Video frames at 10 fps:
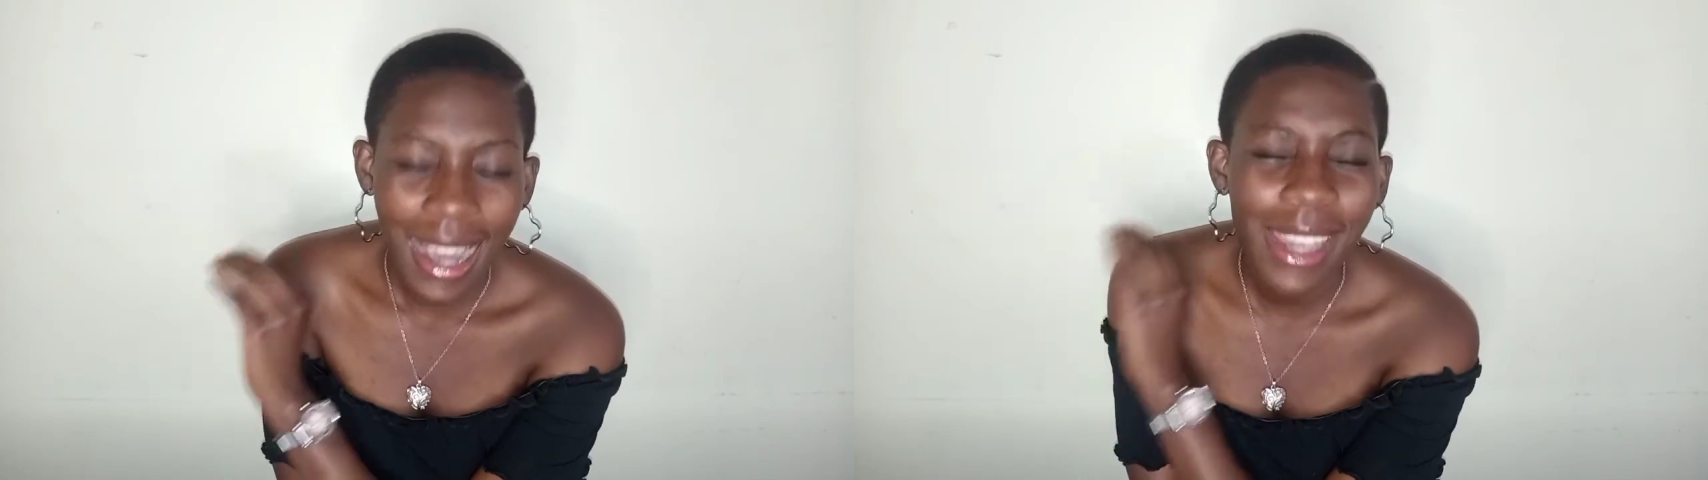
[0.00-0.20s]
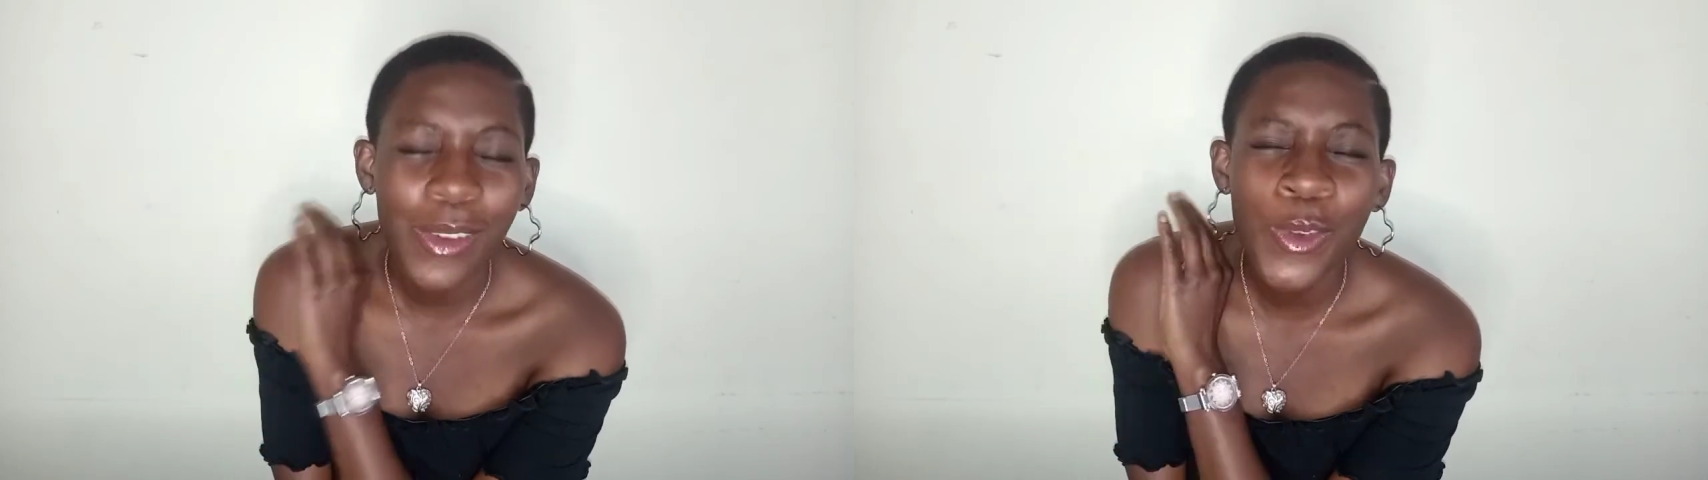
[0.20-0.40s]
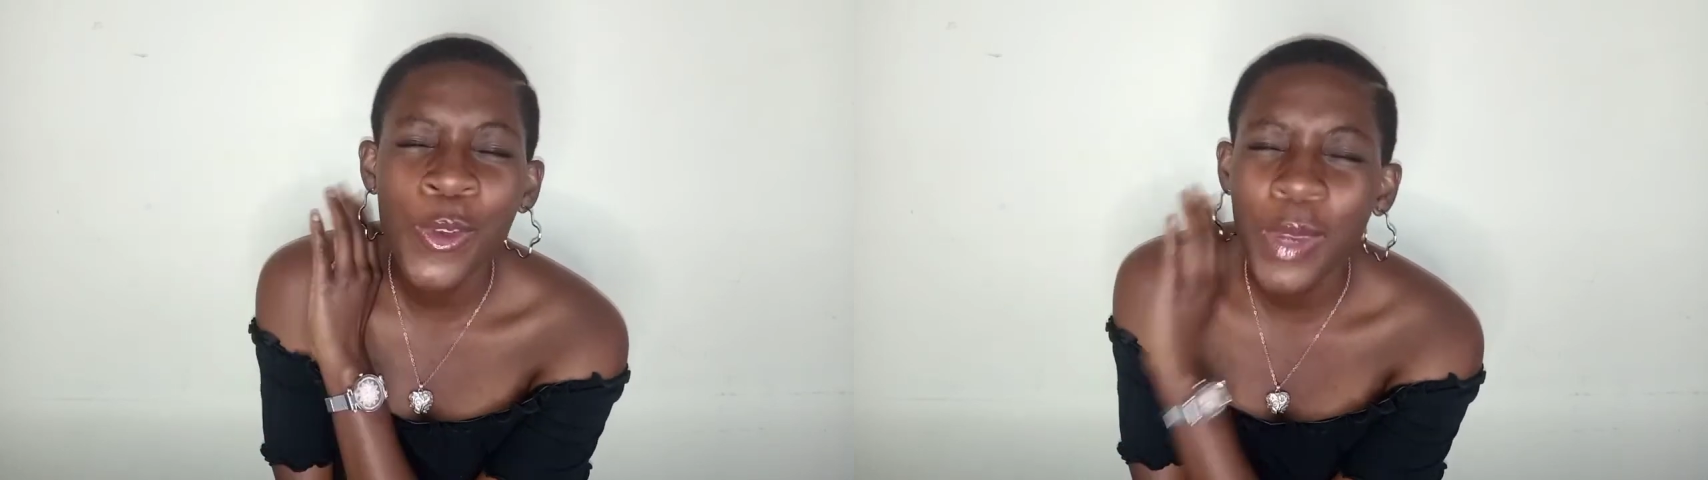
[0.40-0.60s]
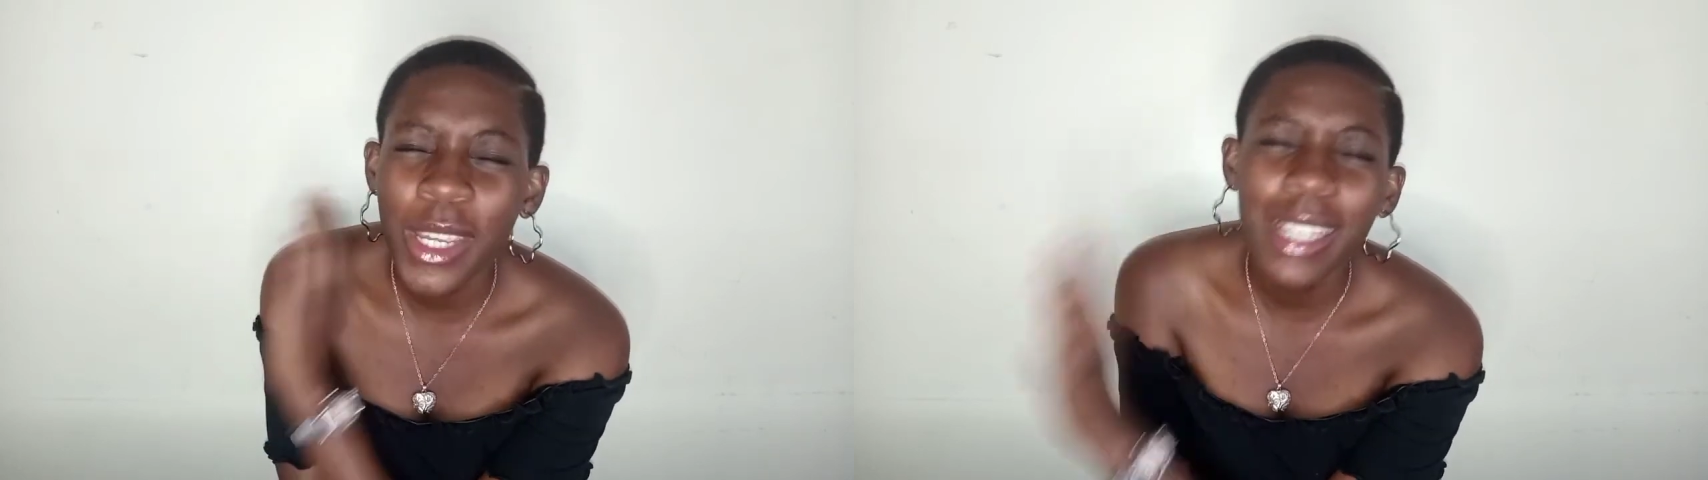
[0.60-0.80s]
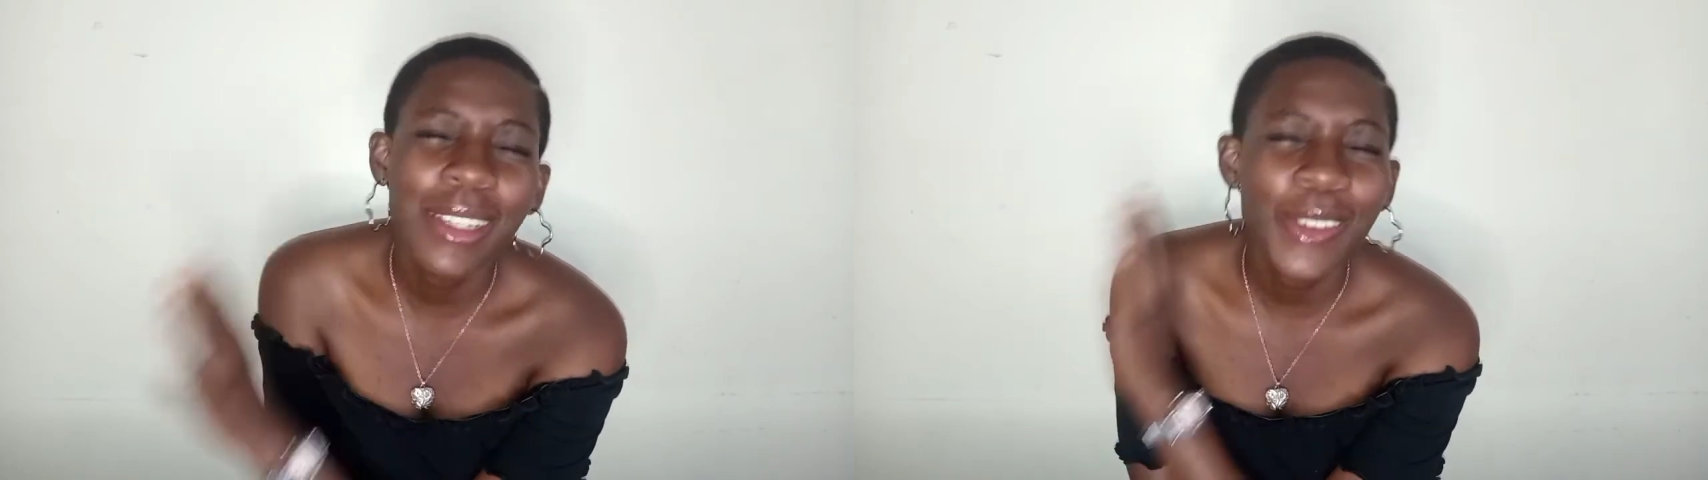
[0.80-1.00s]
I
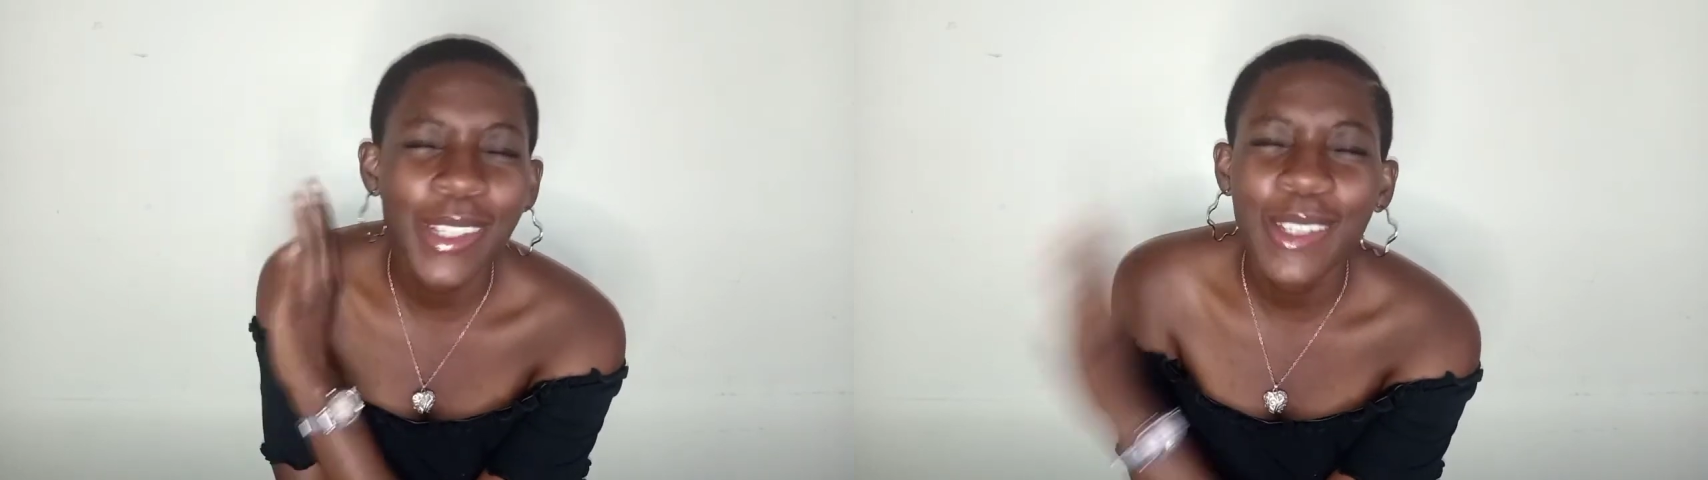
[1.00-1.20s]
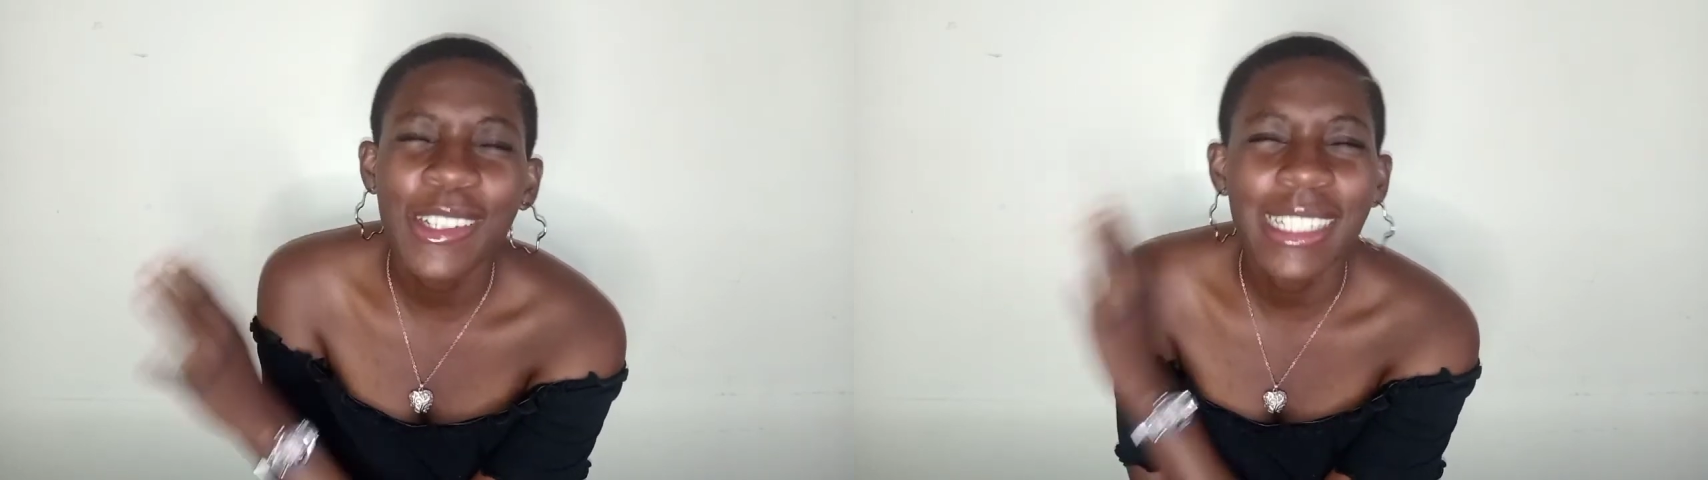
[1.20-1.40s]
really, really